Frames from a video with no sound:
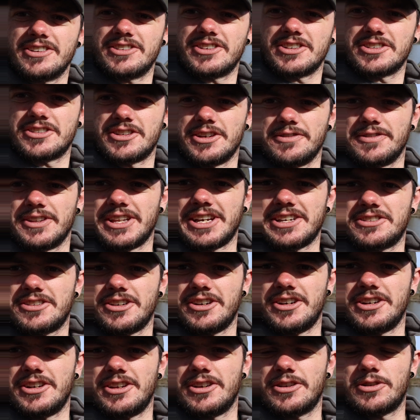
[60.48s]
just over that
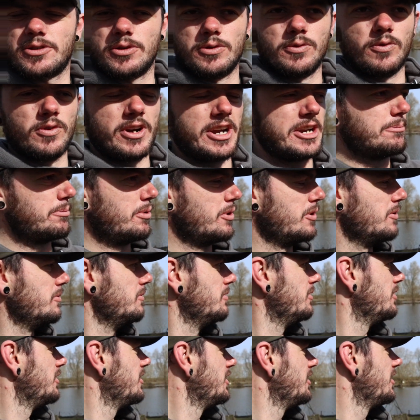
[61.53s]
side called Reed Pool,
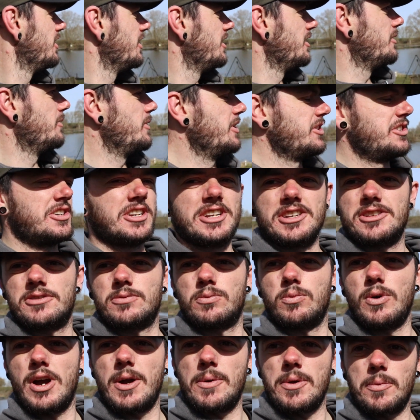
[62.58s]
which is
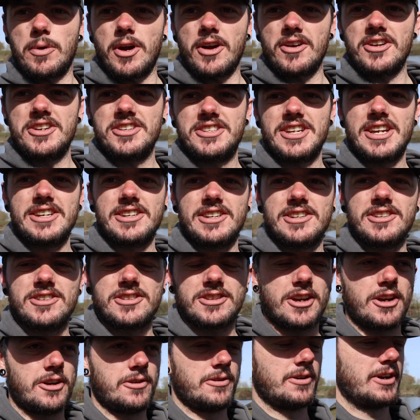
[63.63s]
where we were intending to
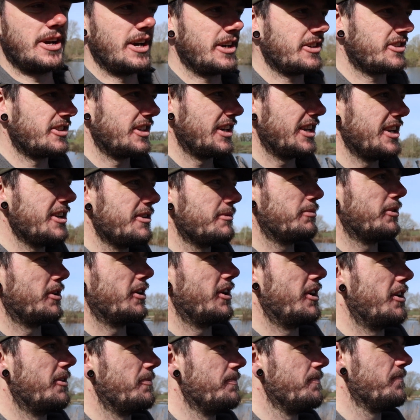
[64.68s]
go actually,
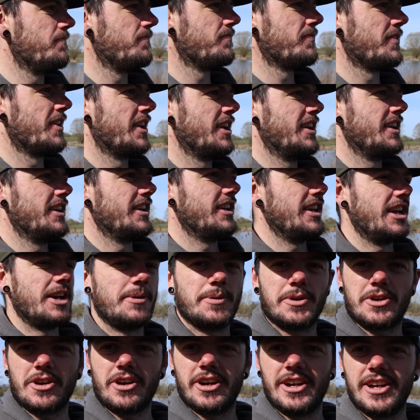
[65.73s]
but yeah,
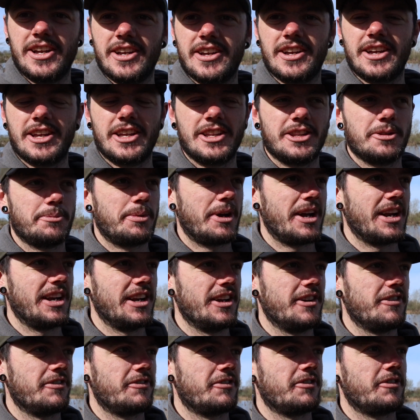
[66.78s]
we got here and the
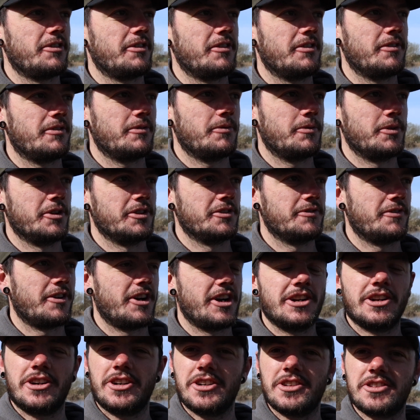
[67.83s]
bailiff was
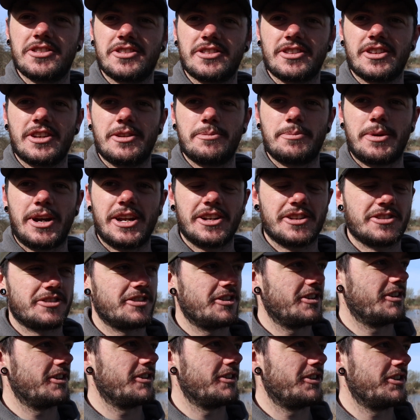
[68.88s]
very nice. It made us
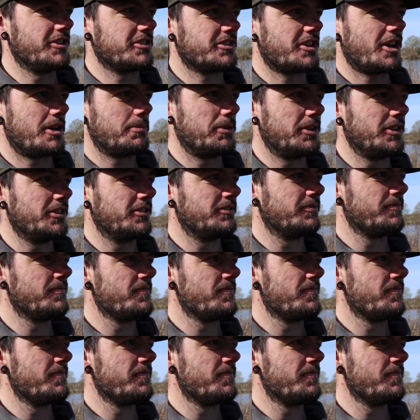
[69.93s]
a nice cuppa,